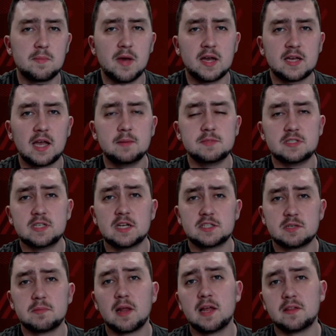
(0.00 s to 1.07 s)
of the amount of games he's
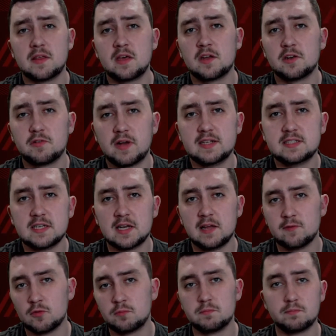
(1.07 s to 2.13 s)
actually played at the under 18
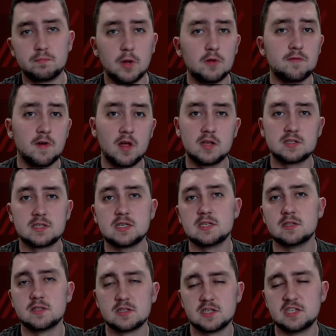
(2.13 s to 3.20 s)
level, both last
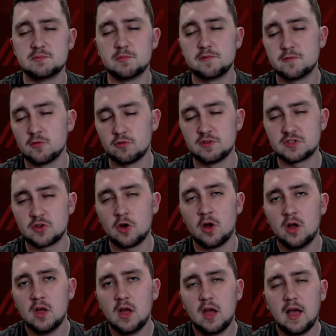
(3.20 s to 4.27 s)
season and the season before, he's
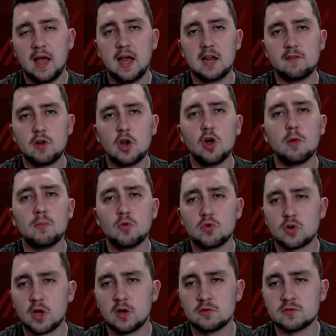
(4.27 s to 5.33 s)
got a hell of a lot
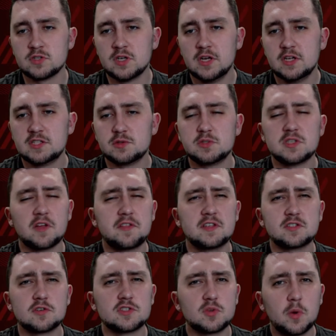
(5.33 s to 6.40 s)
more goals to his name. I think
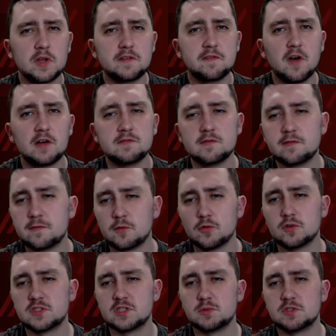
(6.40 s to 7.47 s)
he's got 25 and
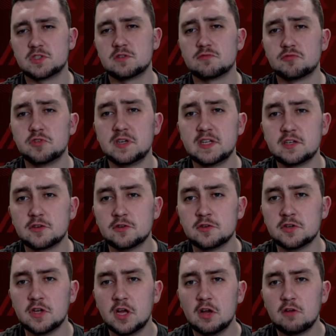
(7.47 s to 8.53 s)
40, which is a really good